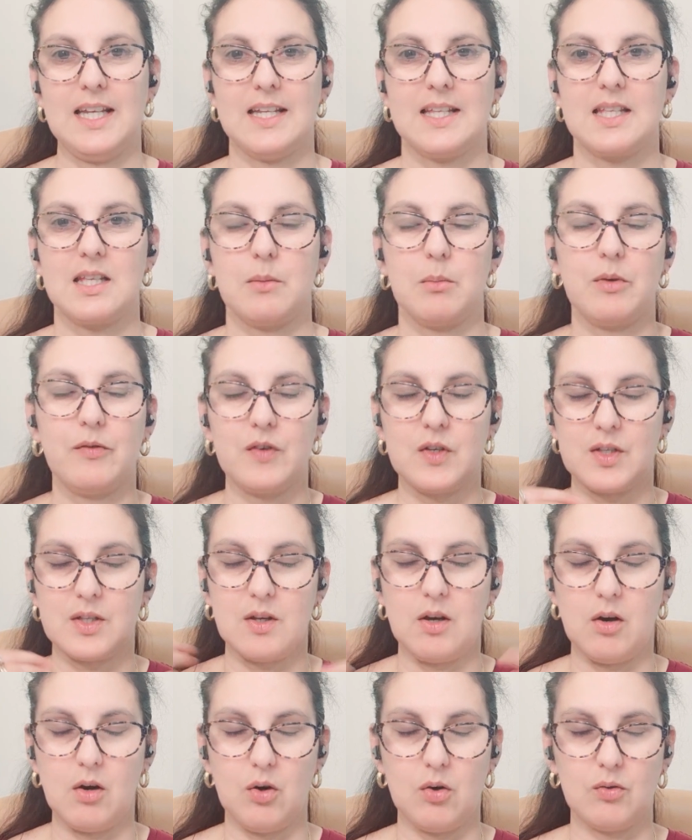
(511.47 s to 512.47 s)
Some of us are
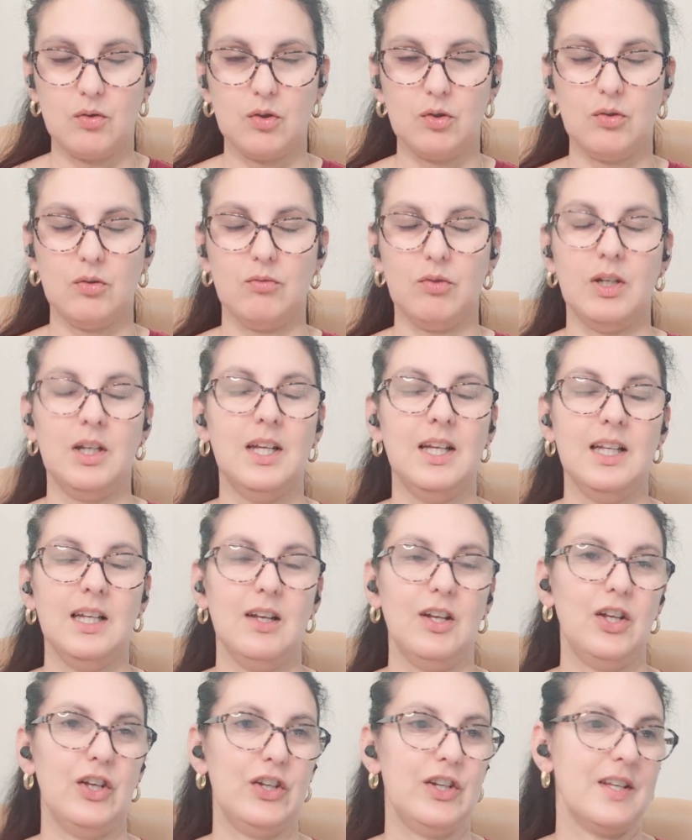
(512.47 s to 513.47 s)
oral
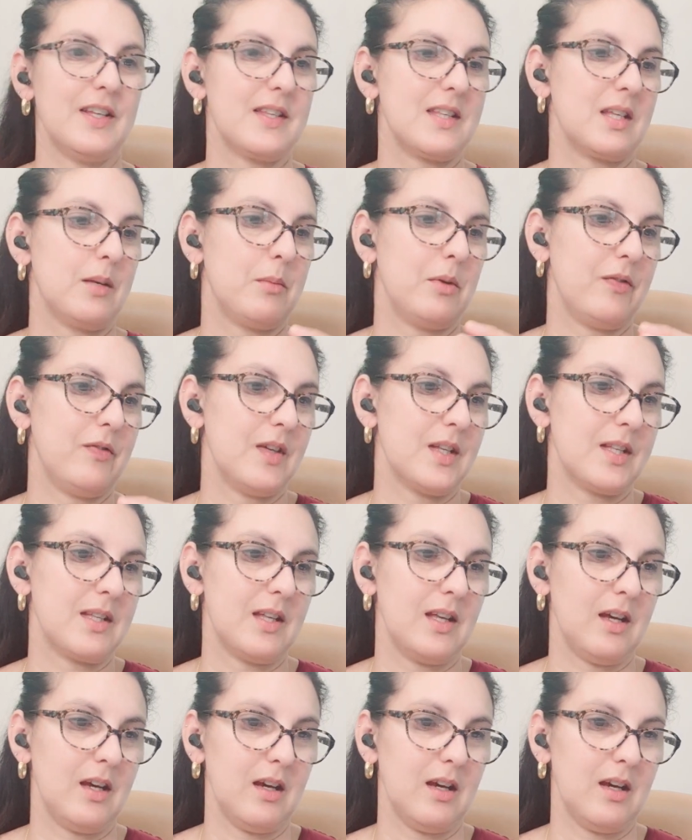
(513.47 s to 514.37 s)
learners, some of us